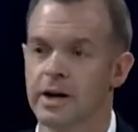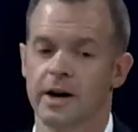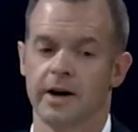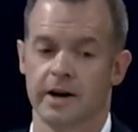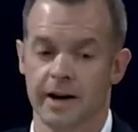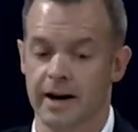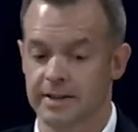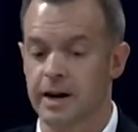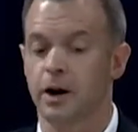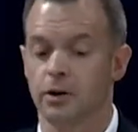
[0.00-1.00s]
And I
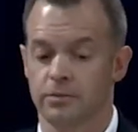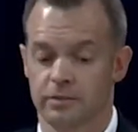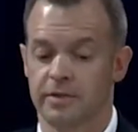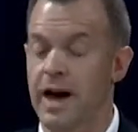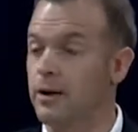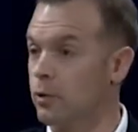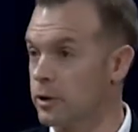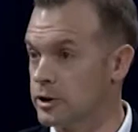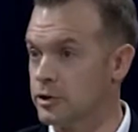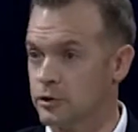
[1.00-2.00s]
tell that
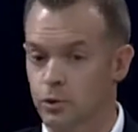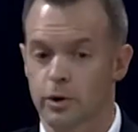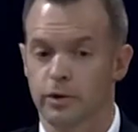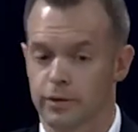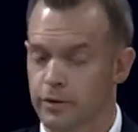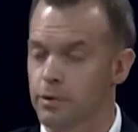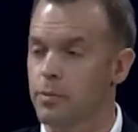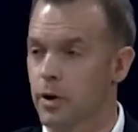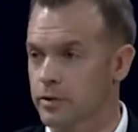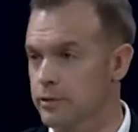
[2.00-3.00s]
origin story over 3
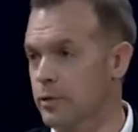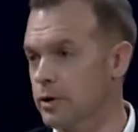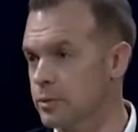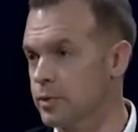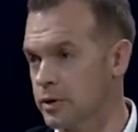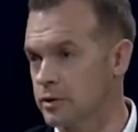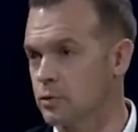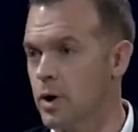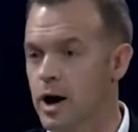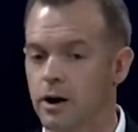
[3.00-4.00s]
parts throughout the book as
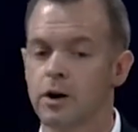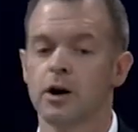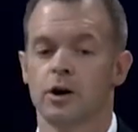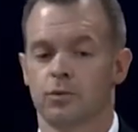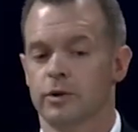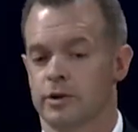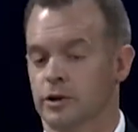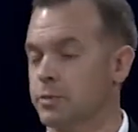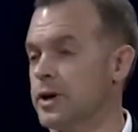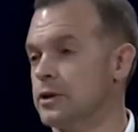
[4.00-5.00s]
well, which
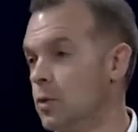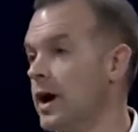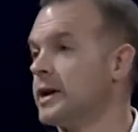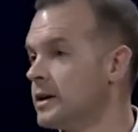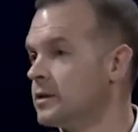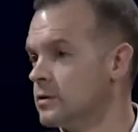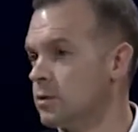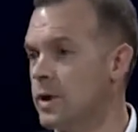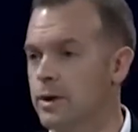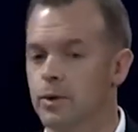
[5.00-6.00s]
explains why he is the
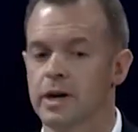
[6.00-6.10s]
way